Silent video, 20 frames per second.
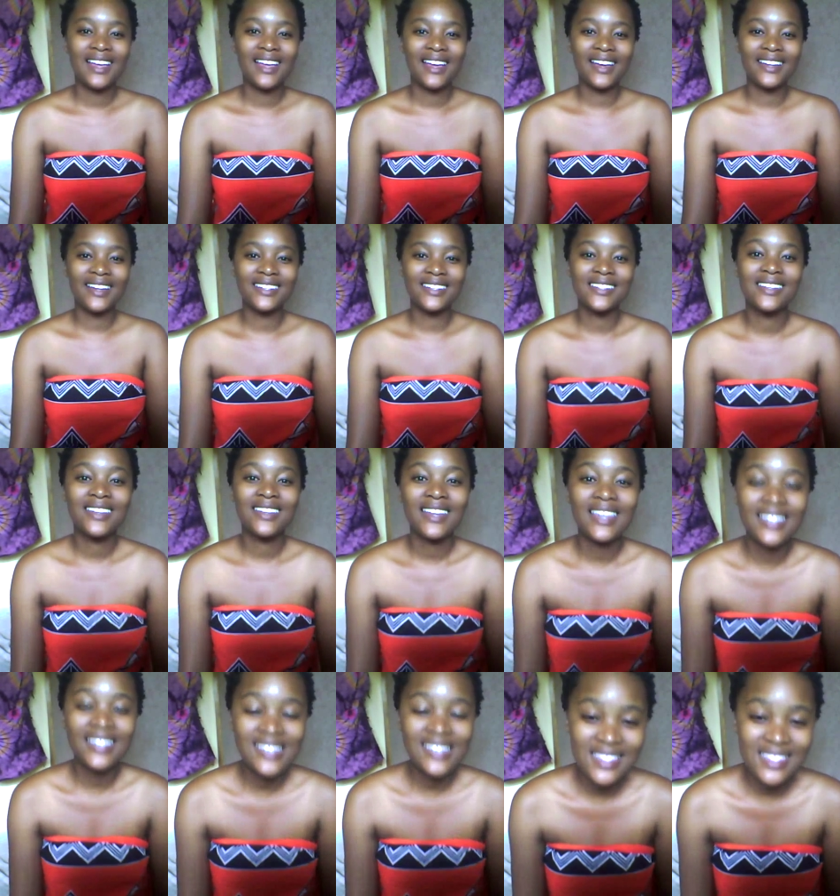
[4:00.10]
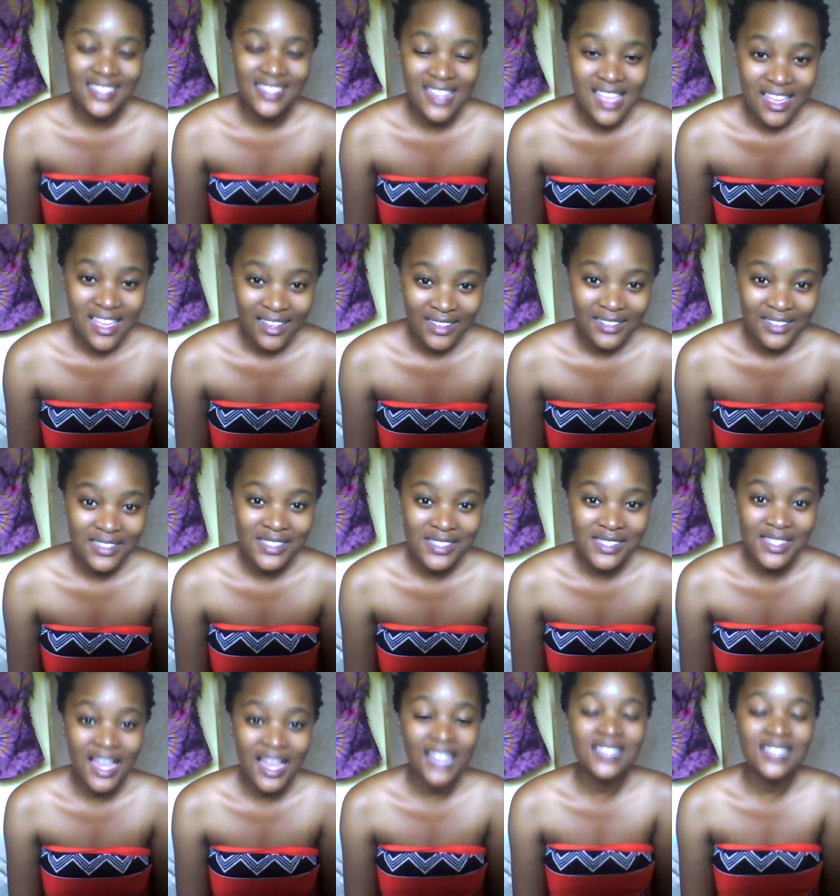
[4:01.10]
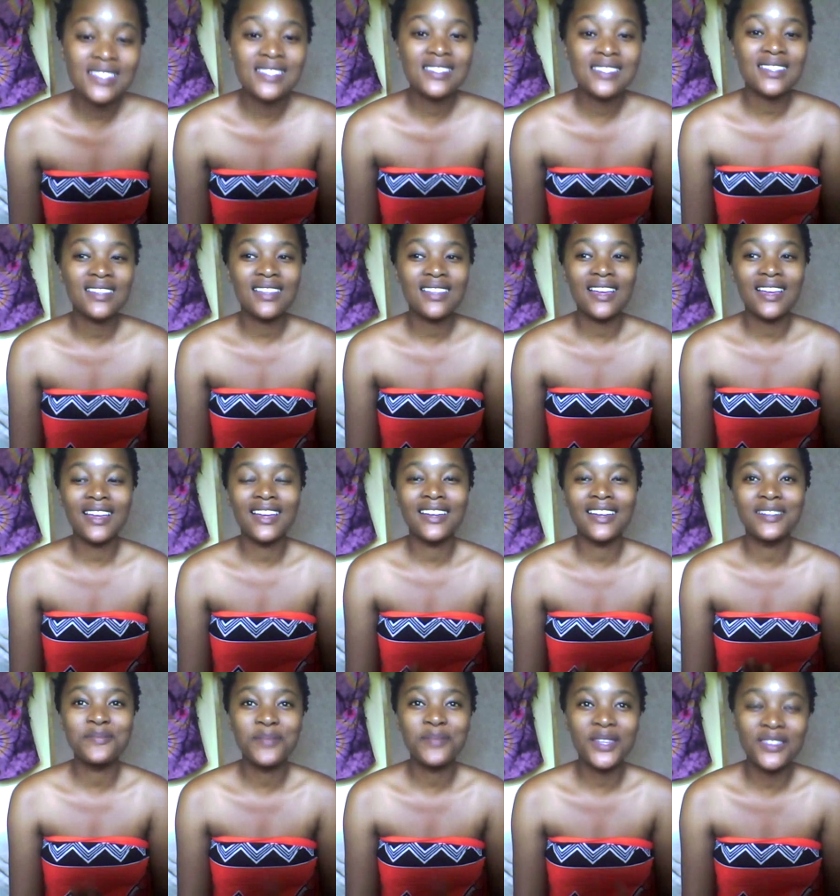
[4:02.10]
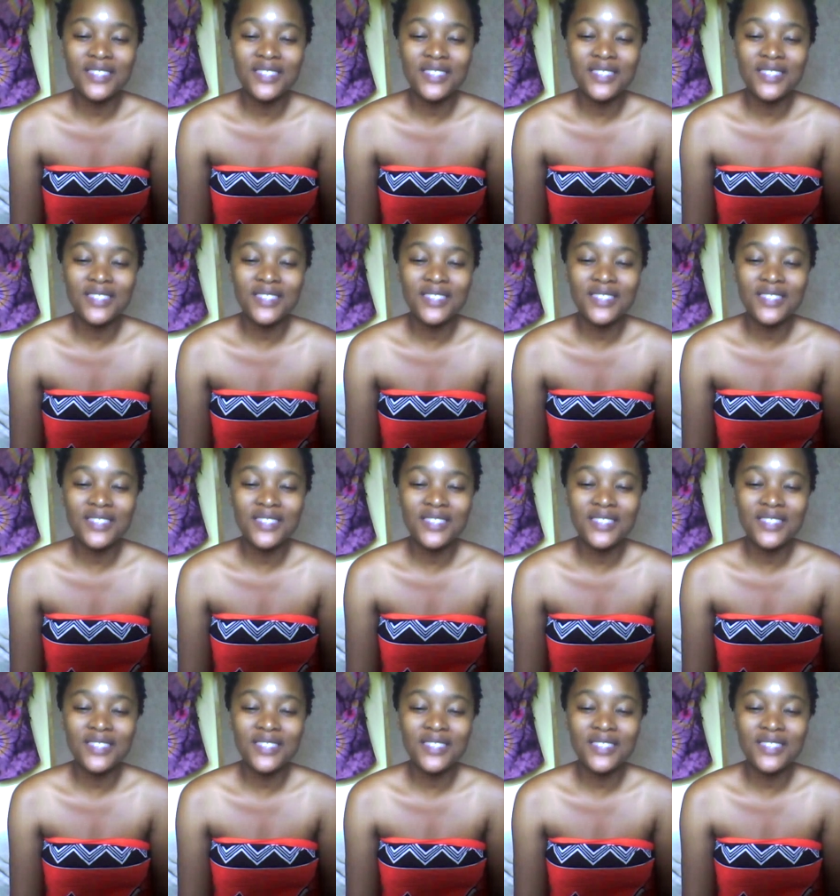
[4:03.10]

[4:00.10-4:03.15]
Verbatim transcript: and it is starts um,